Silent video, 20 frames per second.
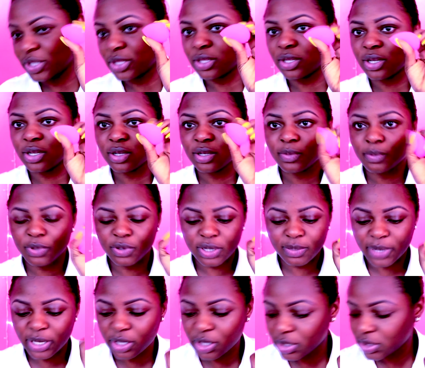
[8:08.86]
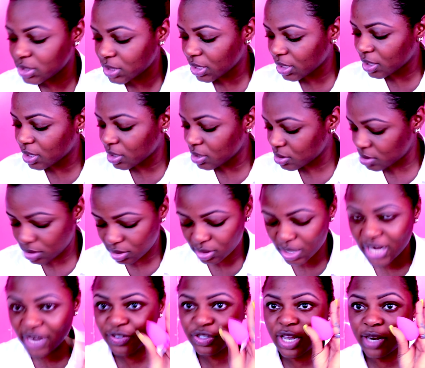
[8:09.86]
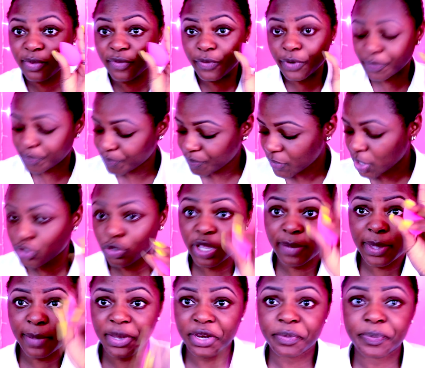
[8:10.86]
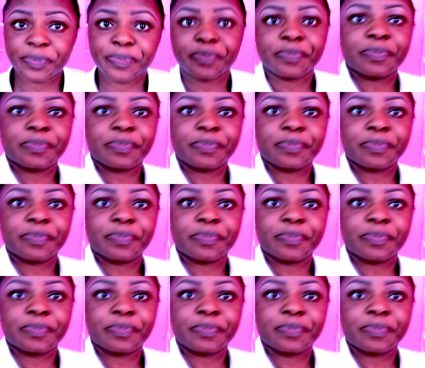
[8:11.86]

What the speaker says: with the beauty blender today because I never tried it before. So give me a minute.